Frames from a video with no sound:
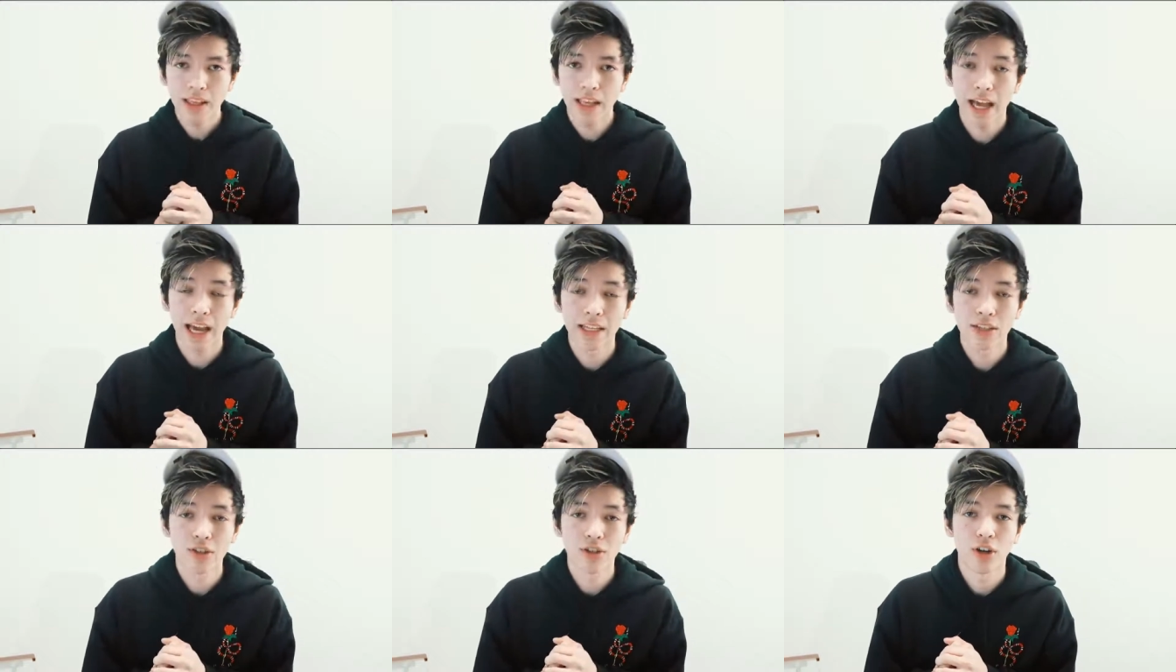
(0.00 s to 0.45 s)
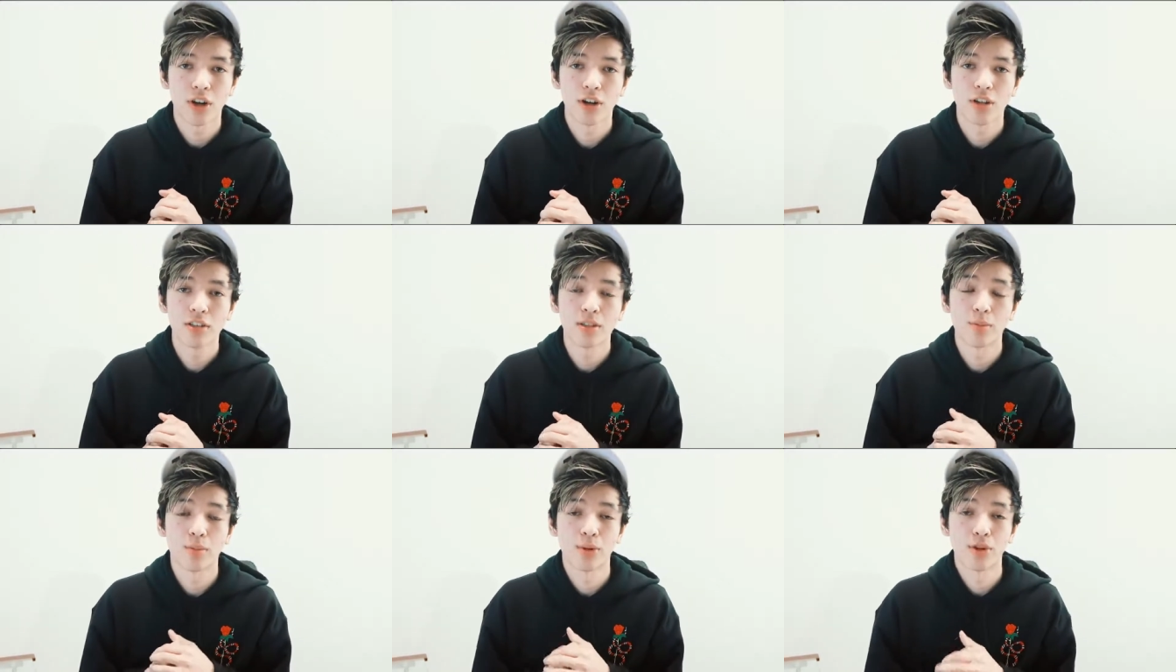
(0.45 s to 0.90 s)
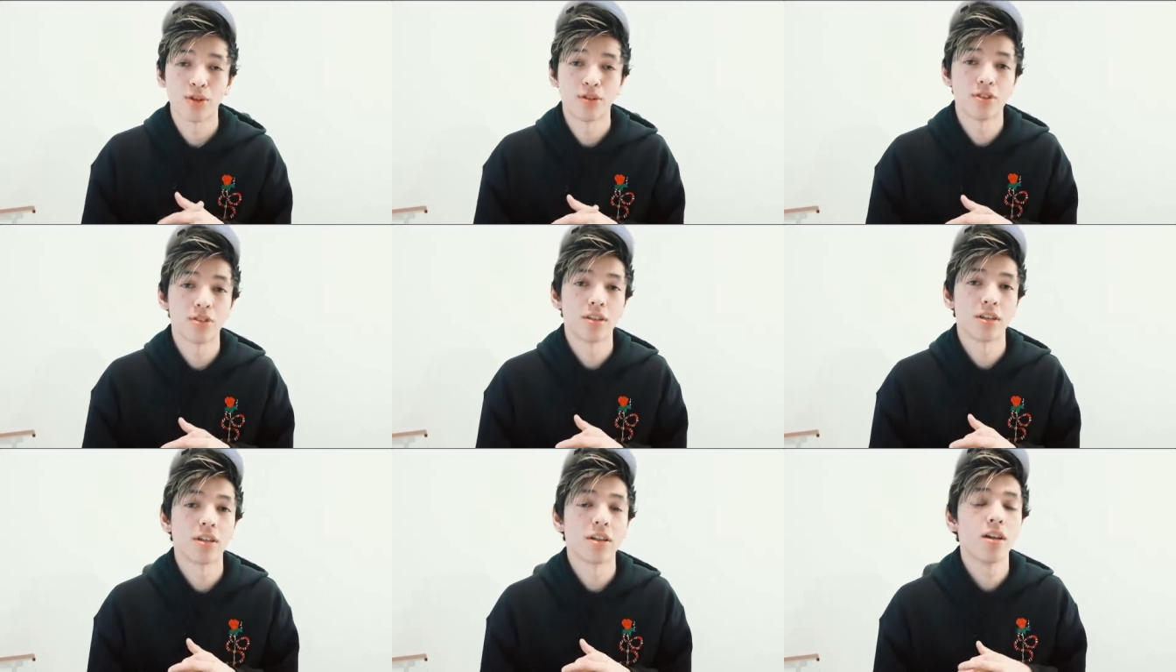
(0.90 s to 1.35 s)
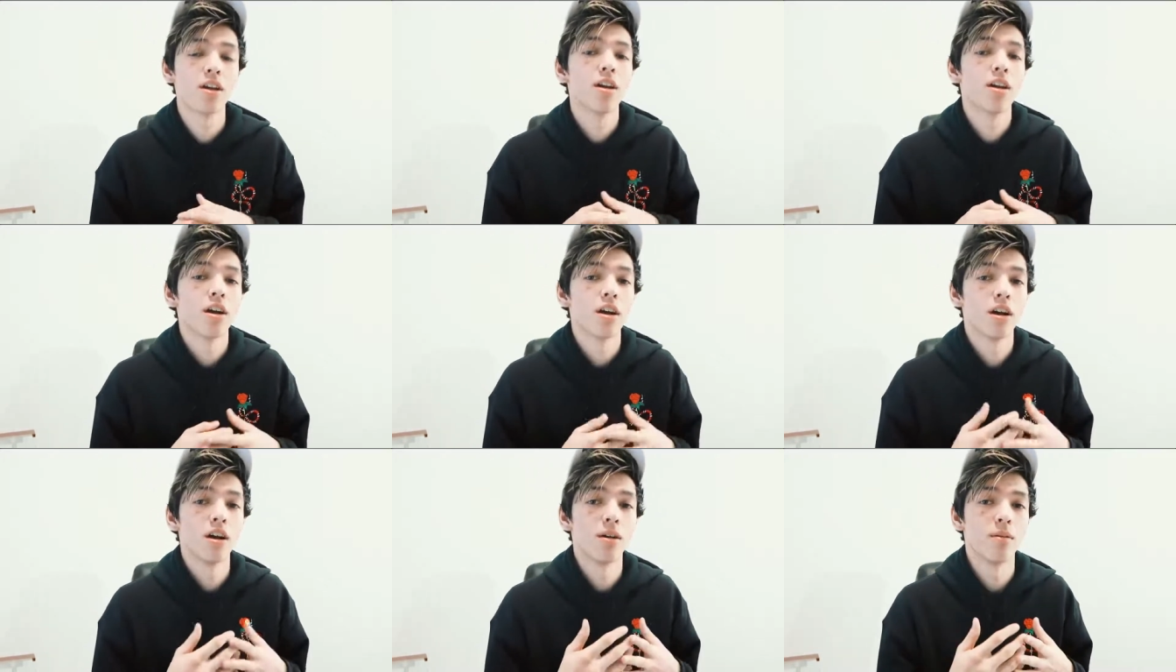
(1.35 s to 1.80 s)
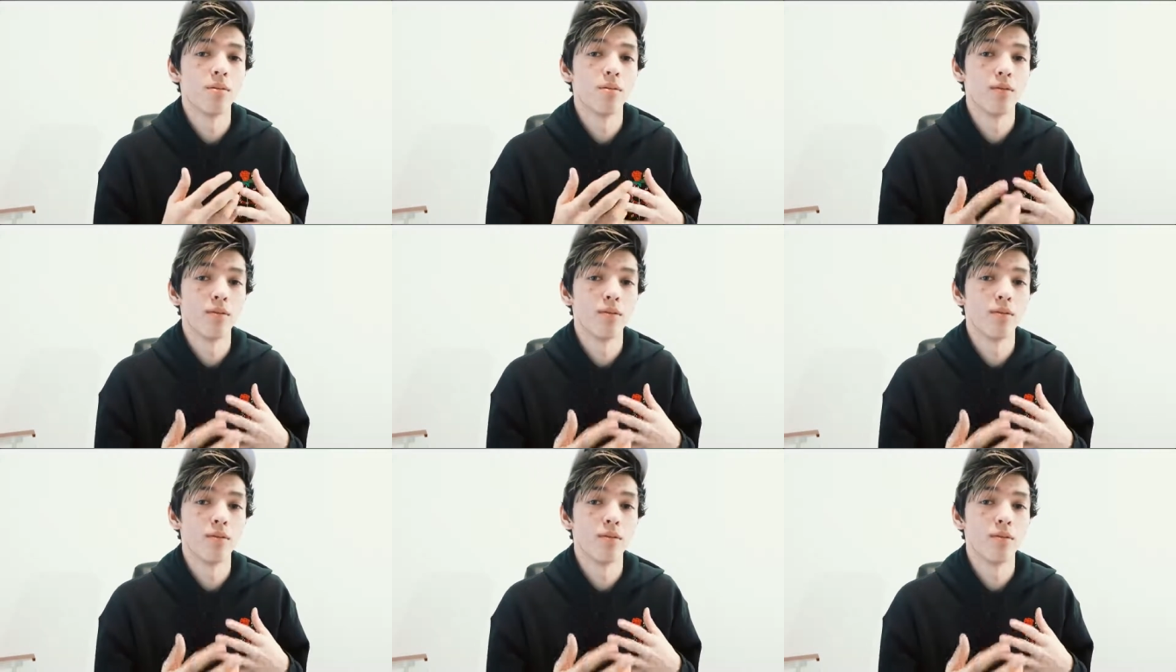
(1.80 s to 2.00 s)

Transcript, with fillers: add to carts and purchasing um,